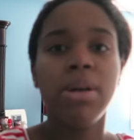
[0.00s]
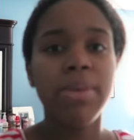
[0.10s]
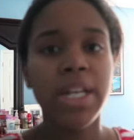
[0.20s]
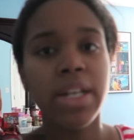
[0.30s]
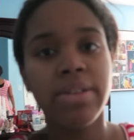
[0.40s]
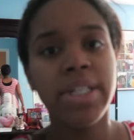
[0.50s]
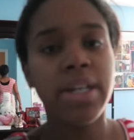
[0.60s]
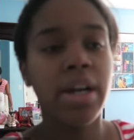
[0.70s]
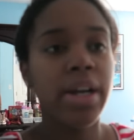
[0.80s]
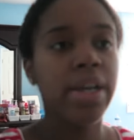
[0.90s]
Mommy and
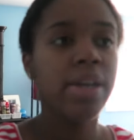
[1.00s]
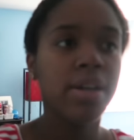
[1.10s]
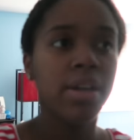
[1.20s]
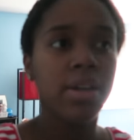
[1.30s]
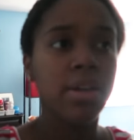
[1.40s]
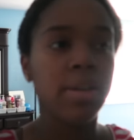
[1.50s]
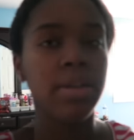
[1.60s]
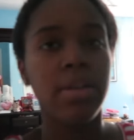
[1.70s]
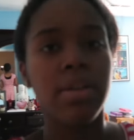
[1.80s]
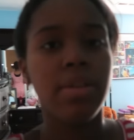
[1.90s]
Larique are
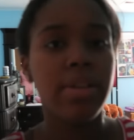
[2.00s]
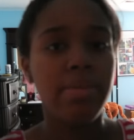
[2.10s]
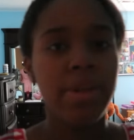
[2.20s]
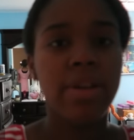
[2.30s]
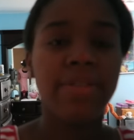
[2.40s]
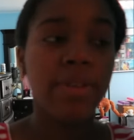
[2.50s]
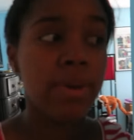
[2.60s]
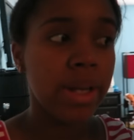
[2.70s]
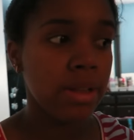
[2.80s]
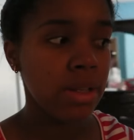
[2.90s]
here. They've been here for a
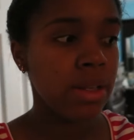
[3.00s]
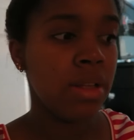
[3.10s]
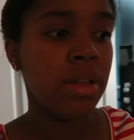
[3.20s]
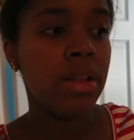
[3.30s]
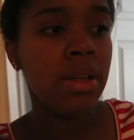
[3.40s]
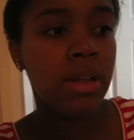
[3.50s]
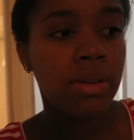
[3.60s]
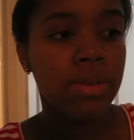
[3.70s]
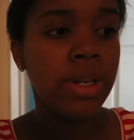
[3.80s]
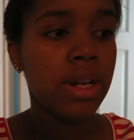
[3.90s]
while.
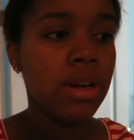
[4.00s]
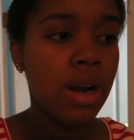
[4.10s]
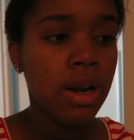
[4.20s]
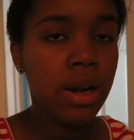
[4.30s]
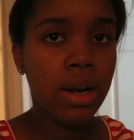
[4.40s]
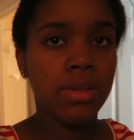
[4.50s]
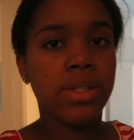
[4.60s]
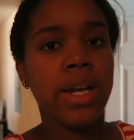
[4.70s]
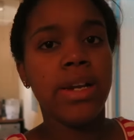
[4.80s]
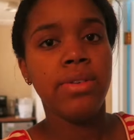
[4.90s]
Roody and Carl are
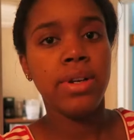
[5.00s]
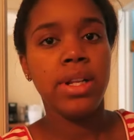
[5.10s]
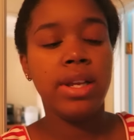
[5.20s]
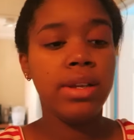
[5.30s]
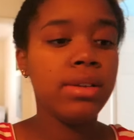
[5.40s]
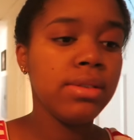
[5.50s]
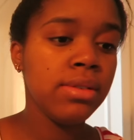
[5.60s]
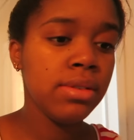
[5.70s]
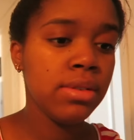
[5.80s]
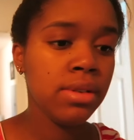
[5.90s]
outside grilling.
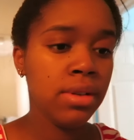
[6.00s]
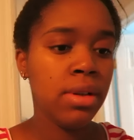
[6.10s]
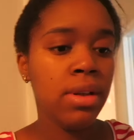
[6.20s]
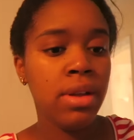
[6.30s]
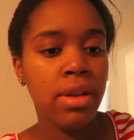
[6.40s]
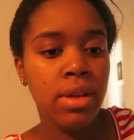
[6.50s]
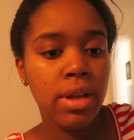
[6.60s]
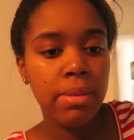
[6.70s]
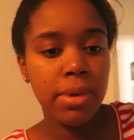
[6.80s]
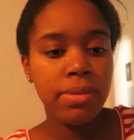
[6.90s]

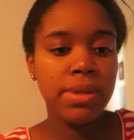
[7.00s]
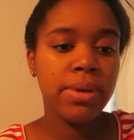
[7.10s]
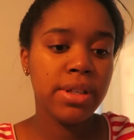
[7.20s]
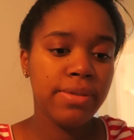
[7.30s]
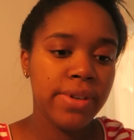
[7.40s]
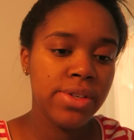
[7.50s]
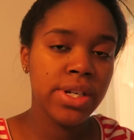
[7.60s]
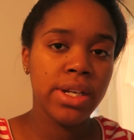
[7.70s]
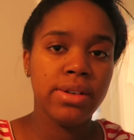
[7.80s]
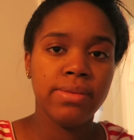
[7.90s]
And mommy's about to feed
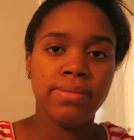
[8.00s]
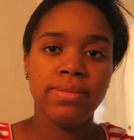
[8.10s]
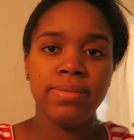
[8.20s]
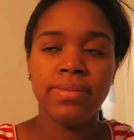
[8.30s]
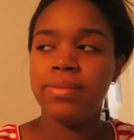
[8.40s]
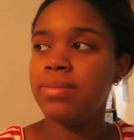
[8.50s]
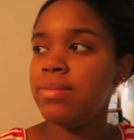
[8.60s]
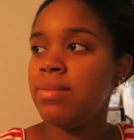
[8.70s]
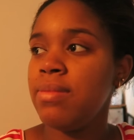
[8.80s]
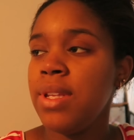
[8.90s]
Jaden
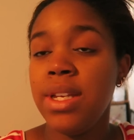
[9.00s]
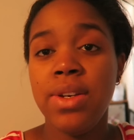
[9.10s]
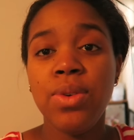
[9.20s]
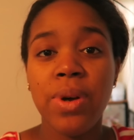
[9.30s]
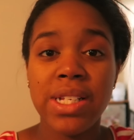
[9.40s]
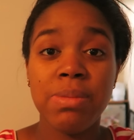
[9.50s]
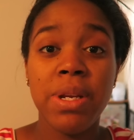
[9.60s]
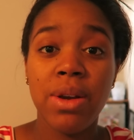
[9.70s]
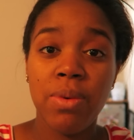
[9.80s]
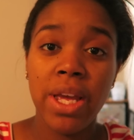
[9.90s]
who has
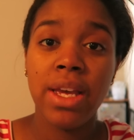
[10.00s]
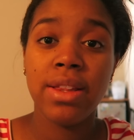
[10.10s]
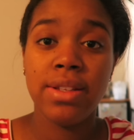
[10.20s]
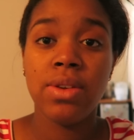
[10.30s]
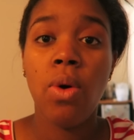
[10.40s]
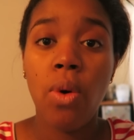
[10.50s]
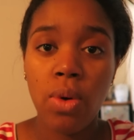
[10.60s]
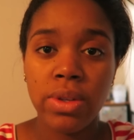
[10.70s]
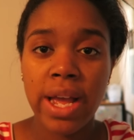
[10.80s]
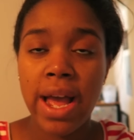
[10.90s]
been awake this whole